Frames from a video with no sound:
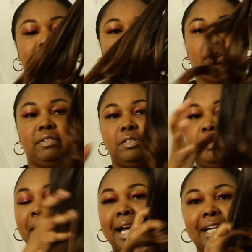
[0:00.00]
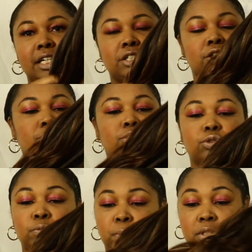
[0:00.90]
out of the package,
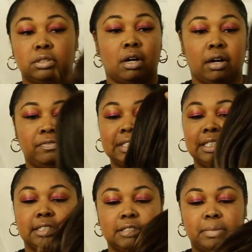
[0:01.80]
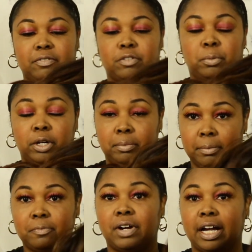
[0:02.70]
super soft. It says it's made of a
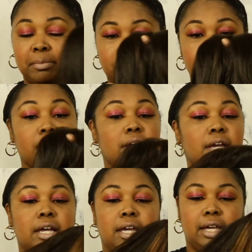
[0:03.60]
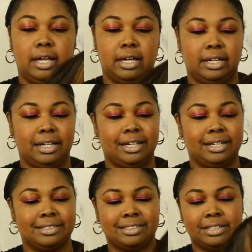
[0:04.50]
premium fiber, and it
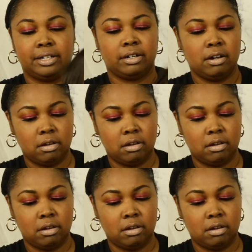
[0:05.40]
is. There,